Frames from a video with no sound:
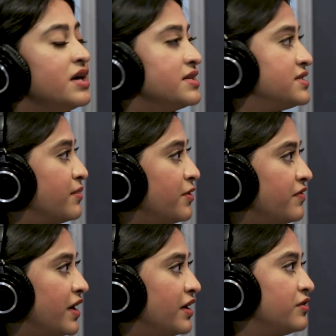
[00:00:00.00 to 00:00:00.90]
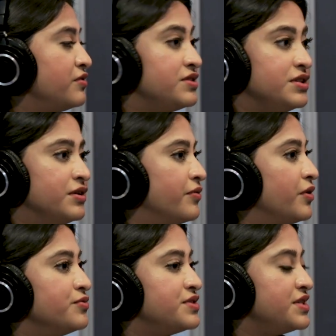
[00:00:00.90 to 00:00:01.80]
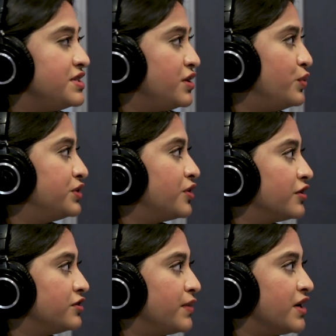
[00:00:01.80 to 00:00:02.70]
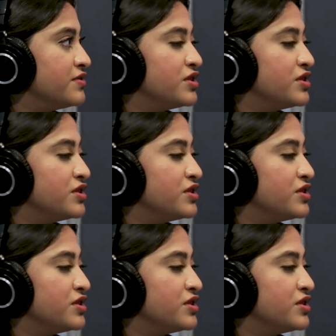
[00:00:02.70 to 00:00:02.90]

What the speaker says: Some of that includes, the OCT we talked about.